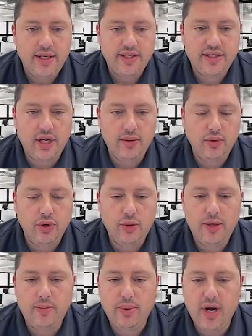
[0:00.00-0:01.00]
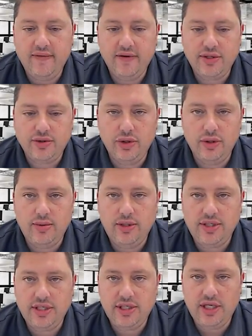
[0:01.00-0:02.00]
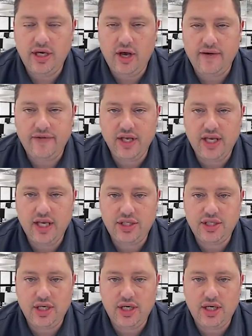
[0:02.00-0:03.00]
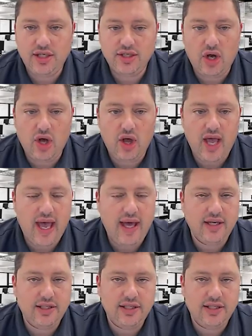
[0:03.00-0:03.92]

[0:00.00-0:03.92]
sunroom and breakfast room you see off the kitchen is all added